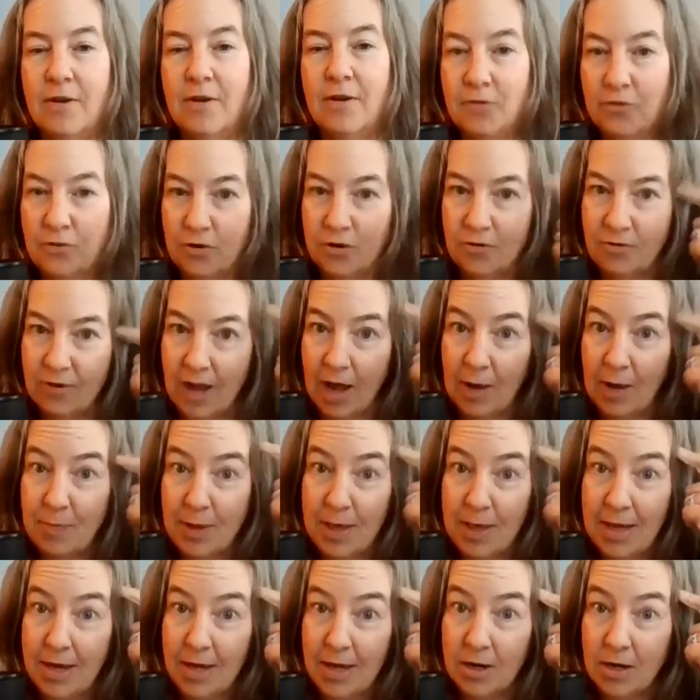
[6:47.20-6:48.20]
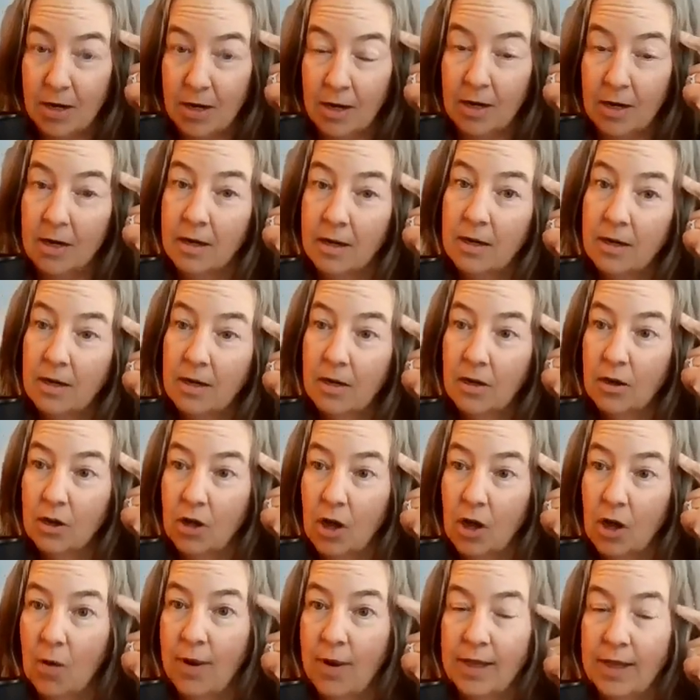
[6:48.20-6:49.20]
I was sort of up here
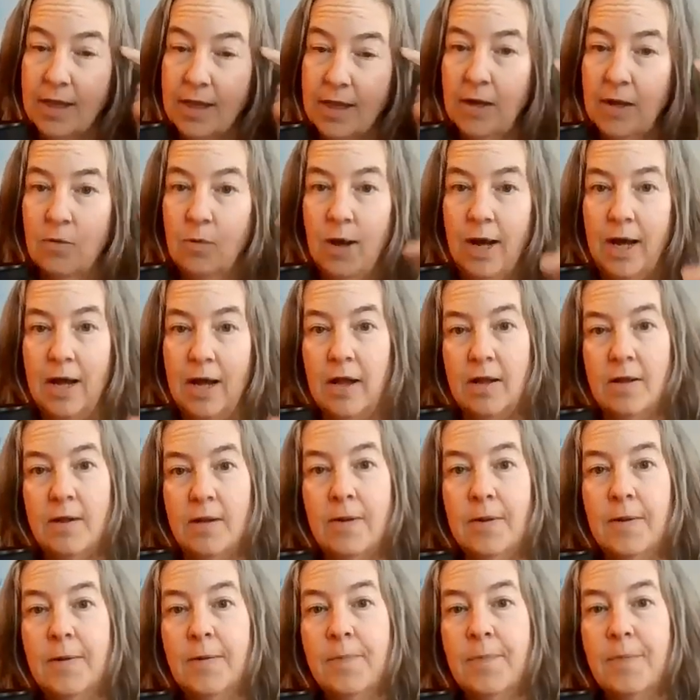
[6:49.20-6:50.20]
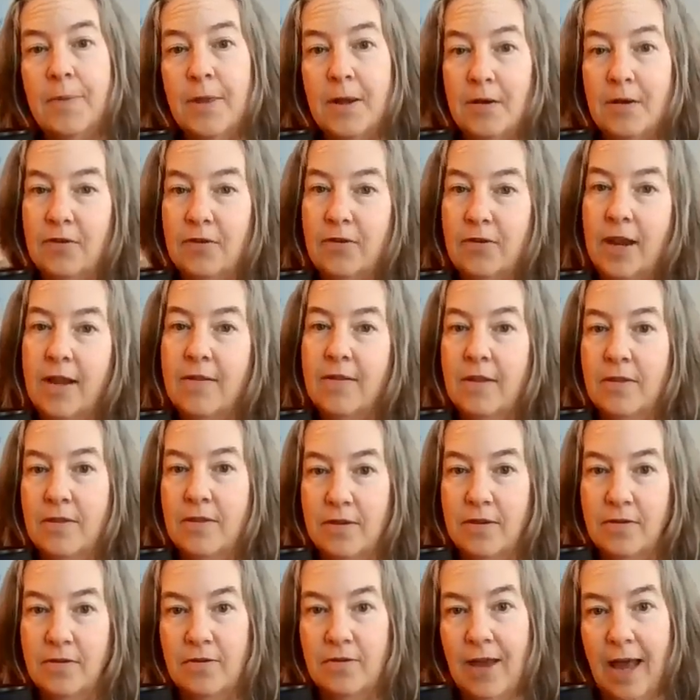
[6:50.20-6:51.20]
going like, well, they're saying that
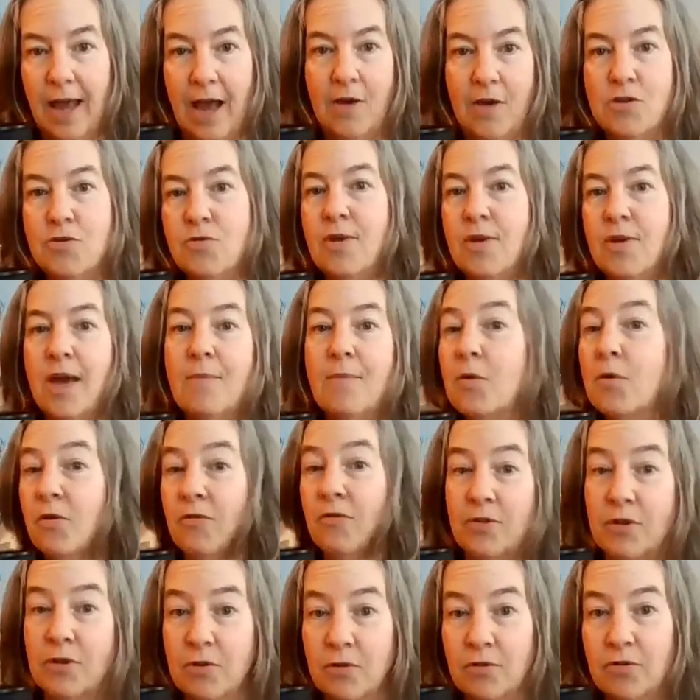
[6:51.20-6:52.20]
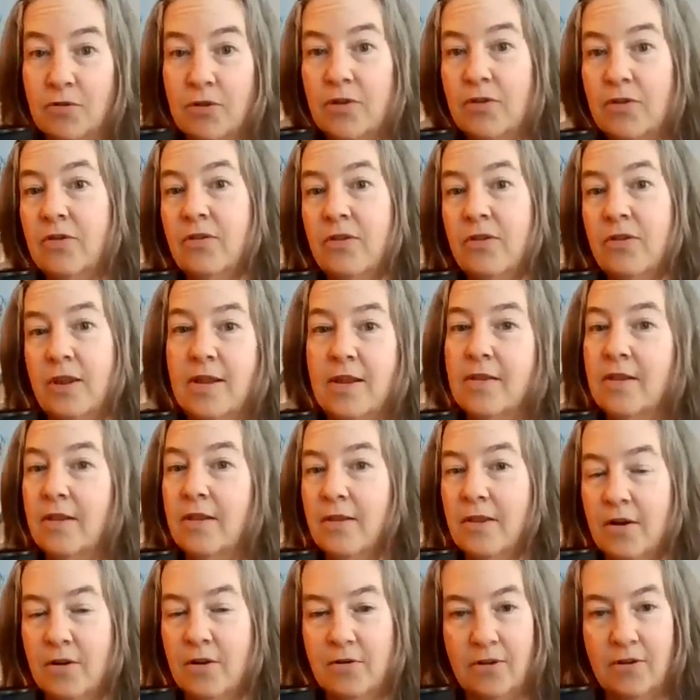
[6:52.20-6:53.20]
this is how you get more views. They're saying
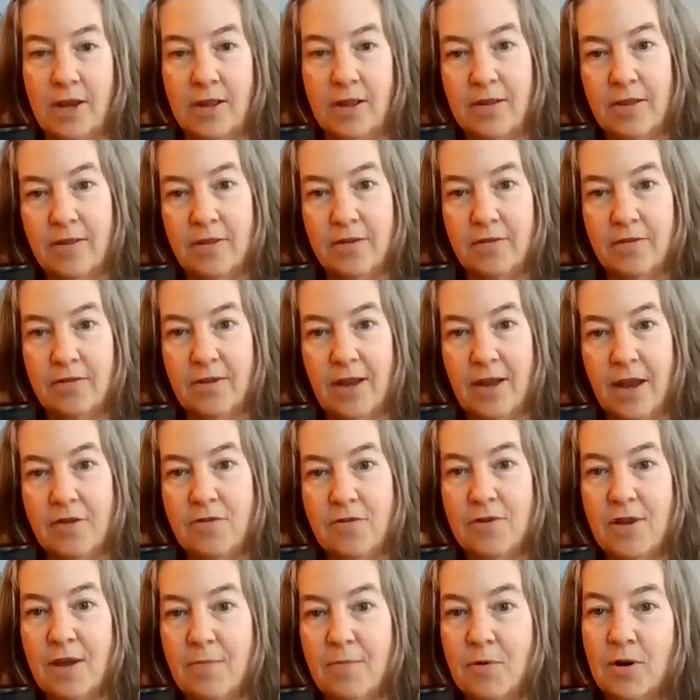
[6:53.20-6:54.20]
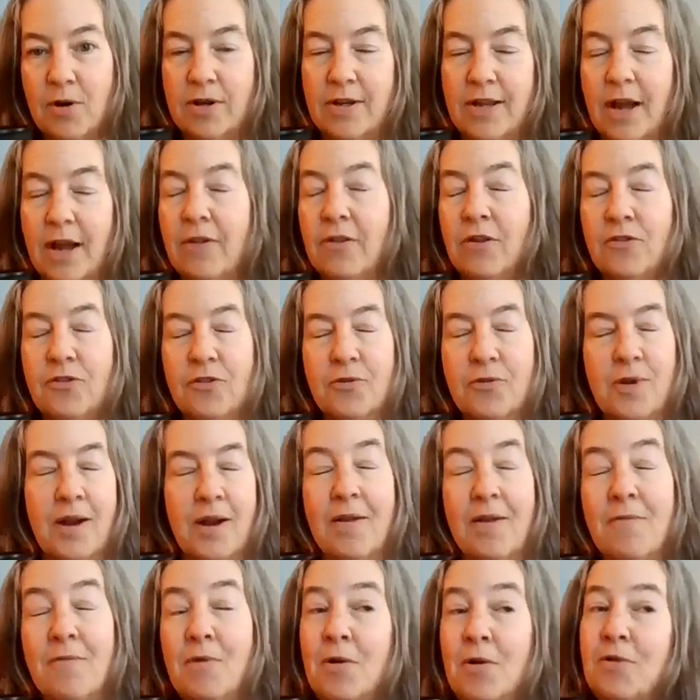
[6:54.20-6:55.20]
that this is how you get more downloads or
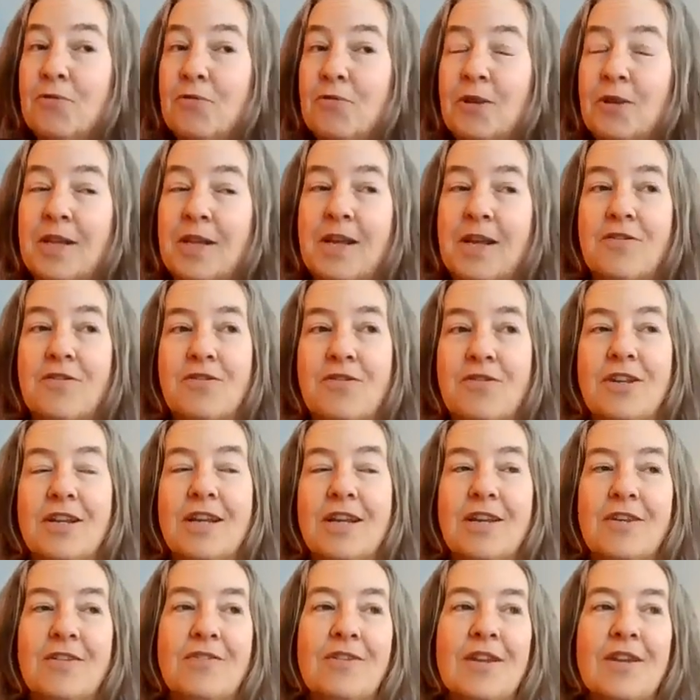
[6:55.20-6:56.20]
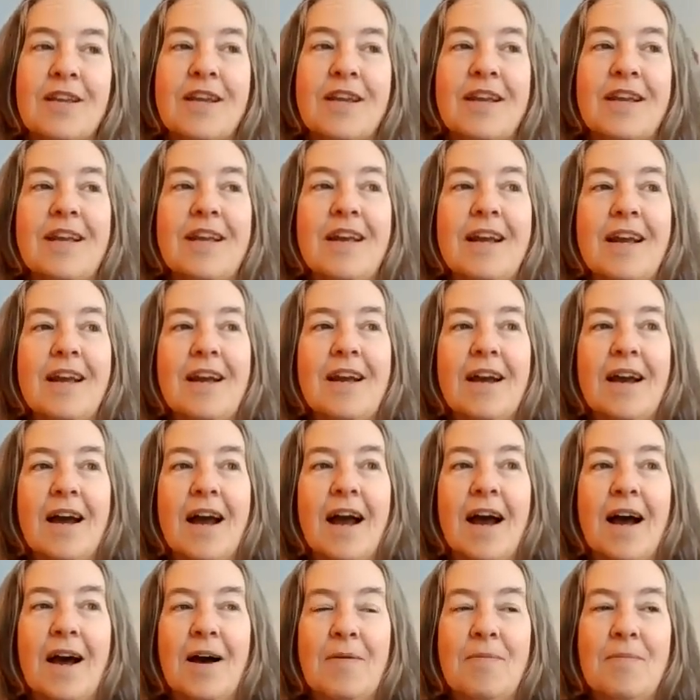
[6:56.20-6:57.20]
whatever. And what was really interesting is,
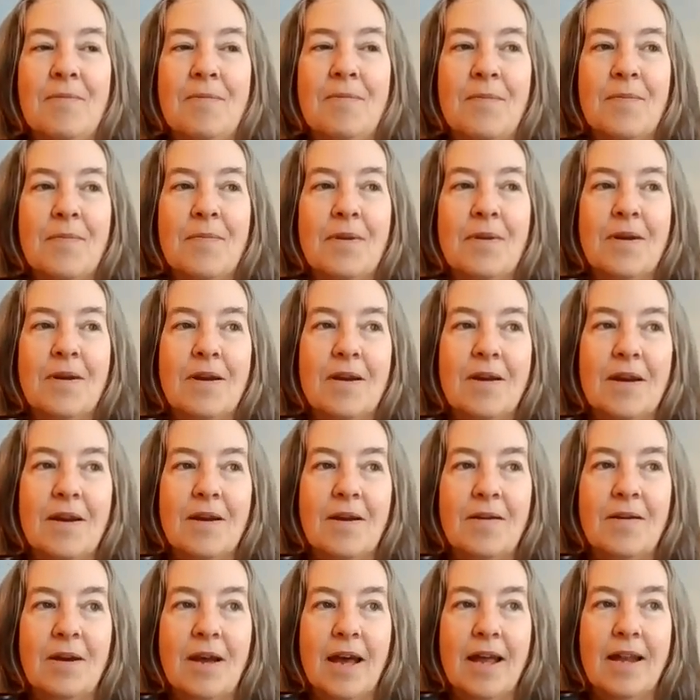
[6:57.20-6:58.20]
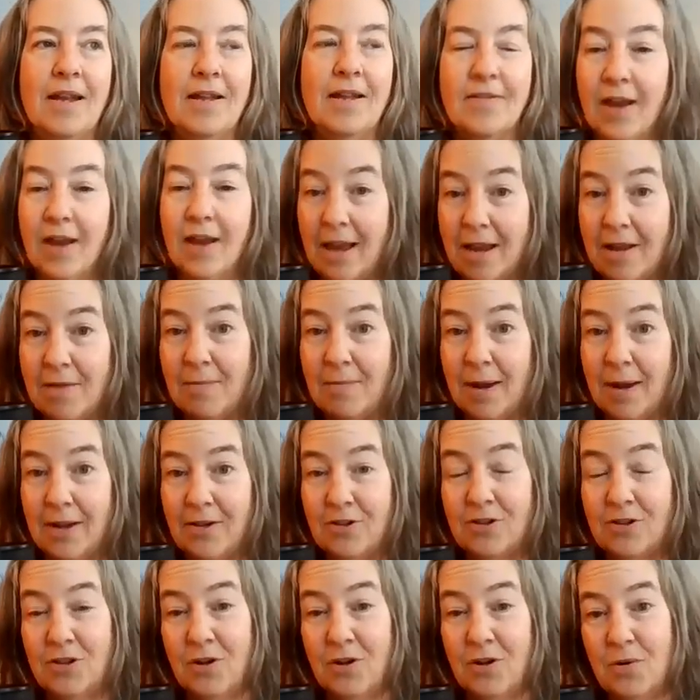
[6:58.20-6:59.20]
at its height, my
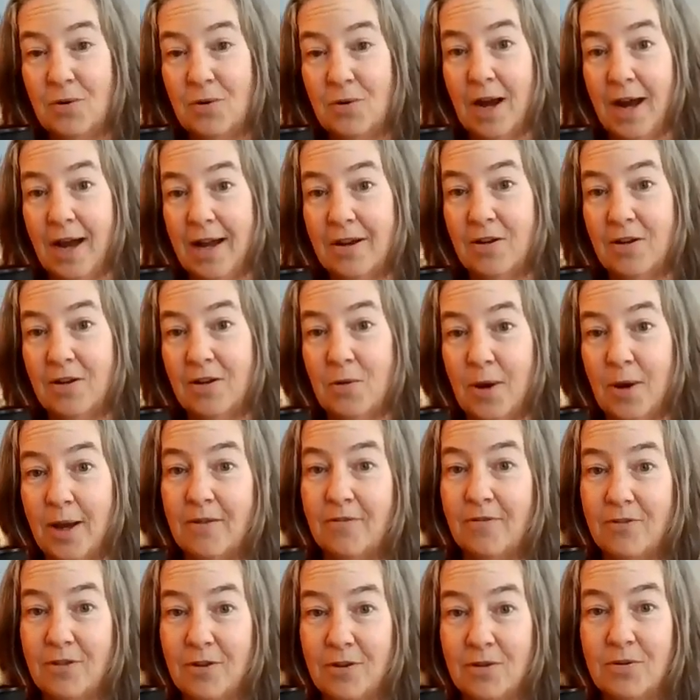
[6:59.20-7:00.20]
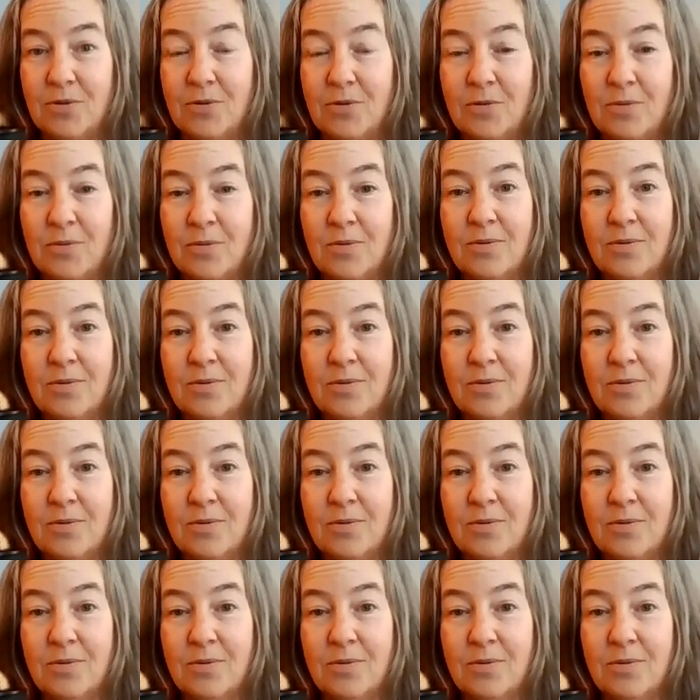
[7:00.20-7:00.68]
show got quite a few